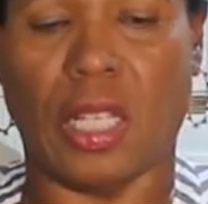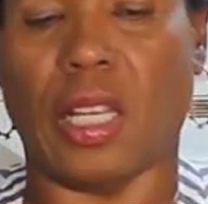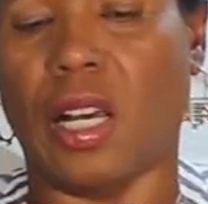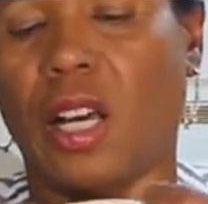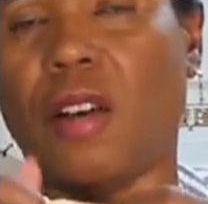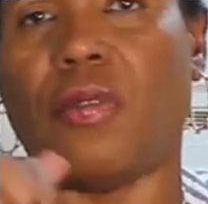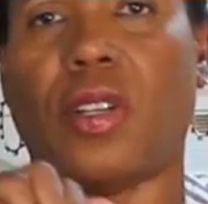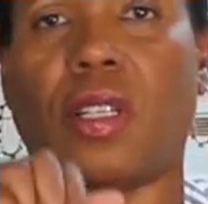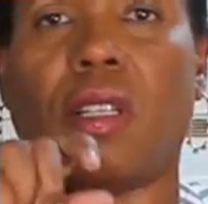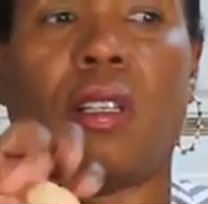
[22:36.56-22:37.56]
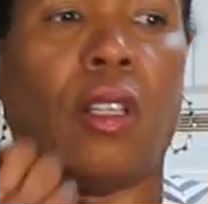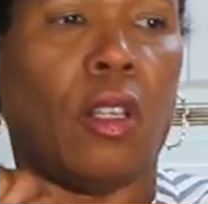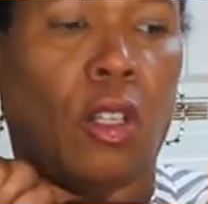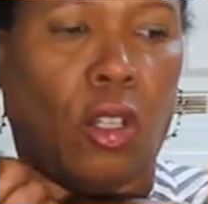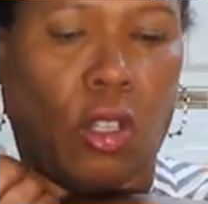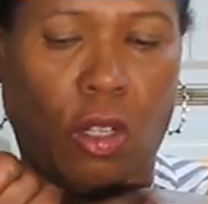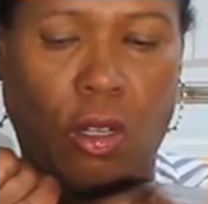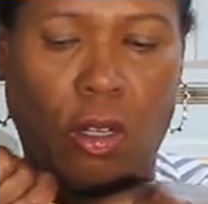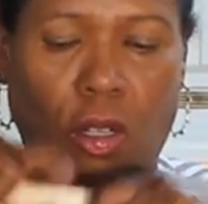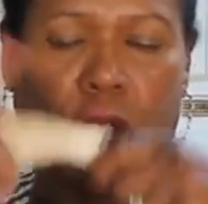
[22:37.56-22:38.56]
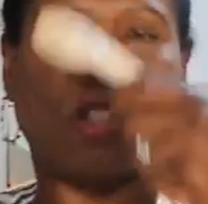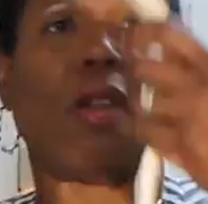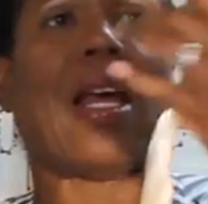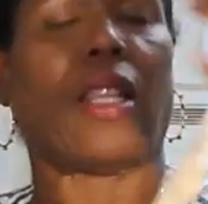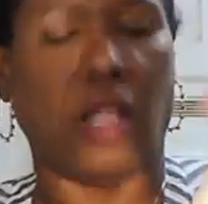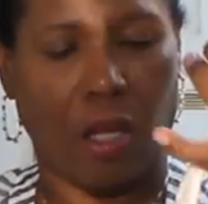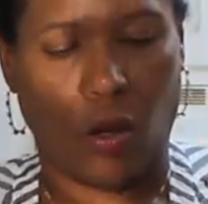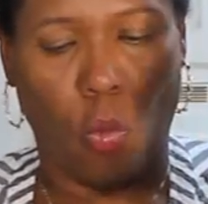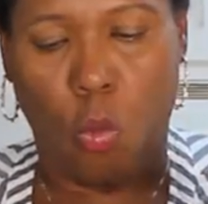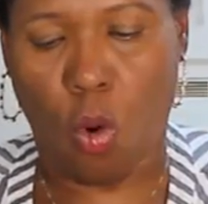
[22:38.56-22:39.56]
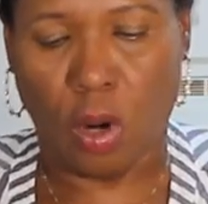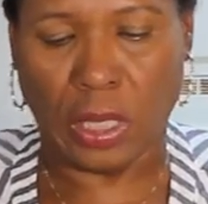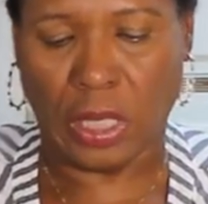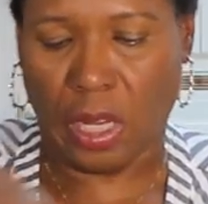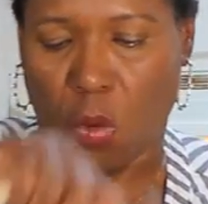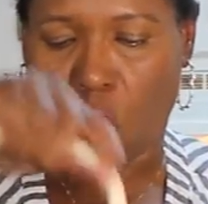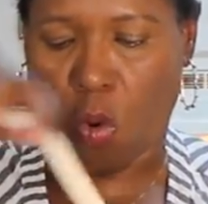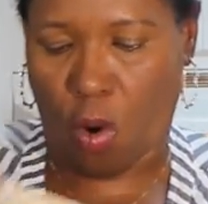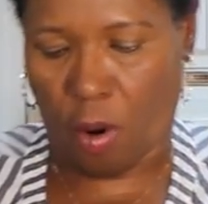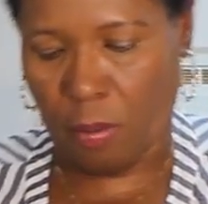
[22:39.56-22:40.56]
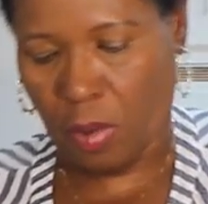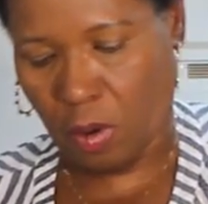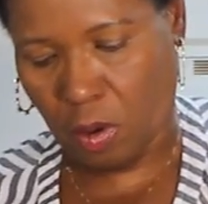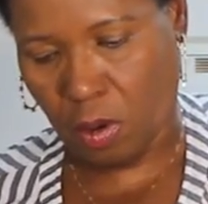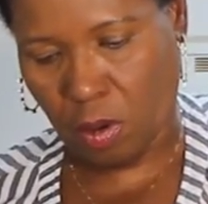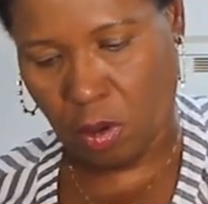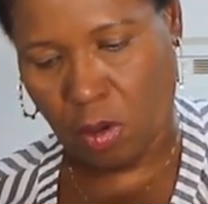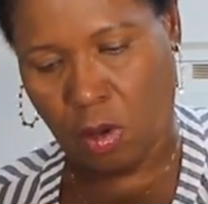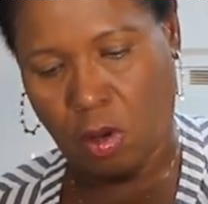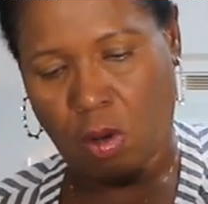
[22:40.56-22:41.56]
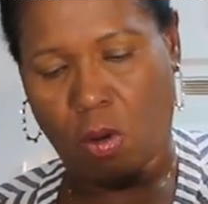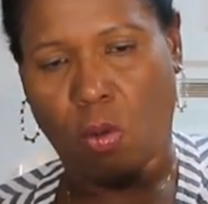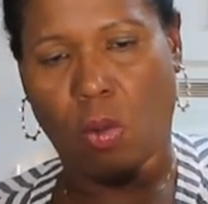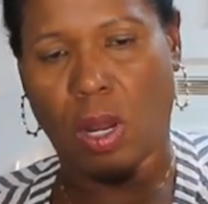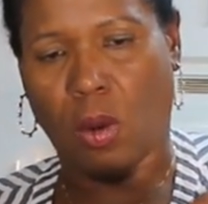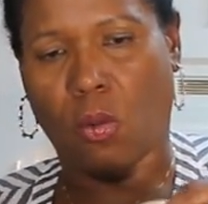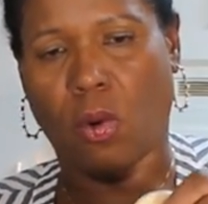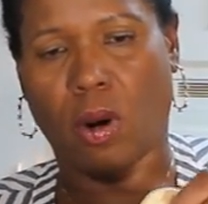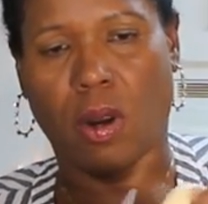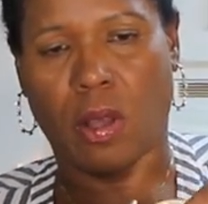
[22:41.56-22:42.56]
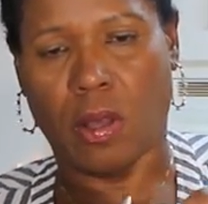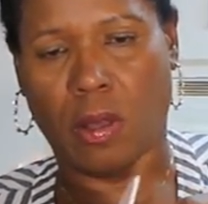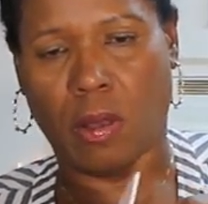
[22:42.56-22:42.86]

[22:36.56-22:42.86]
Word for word: in the oven so that they could warm, stay warm while I work.